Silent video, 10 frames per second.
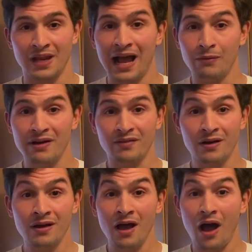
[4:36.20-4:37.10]

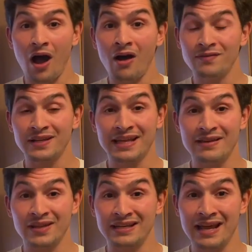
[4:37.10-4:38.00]
However, after
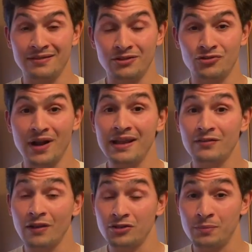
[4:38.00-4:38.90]
giving Nathan Drake
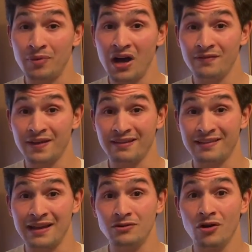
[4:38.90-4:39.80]
such a perfect
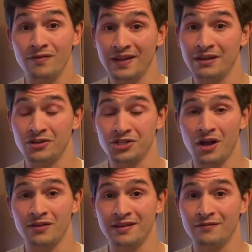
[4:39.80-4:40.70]
send-off in
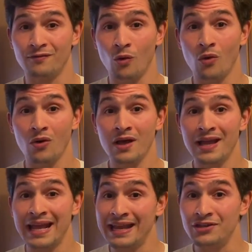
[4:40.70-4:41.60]
Uncharted 4,
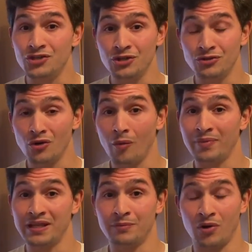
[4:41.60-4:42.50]
he should not
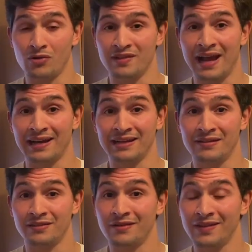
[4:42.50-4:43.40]
be the
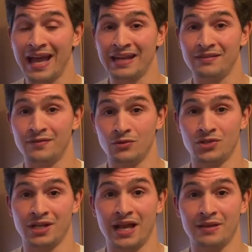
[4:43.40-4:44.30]
protagonist of any
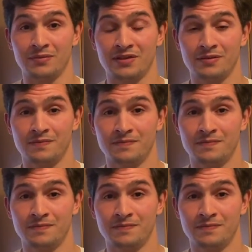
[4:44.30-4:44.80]
future games.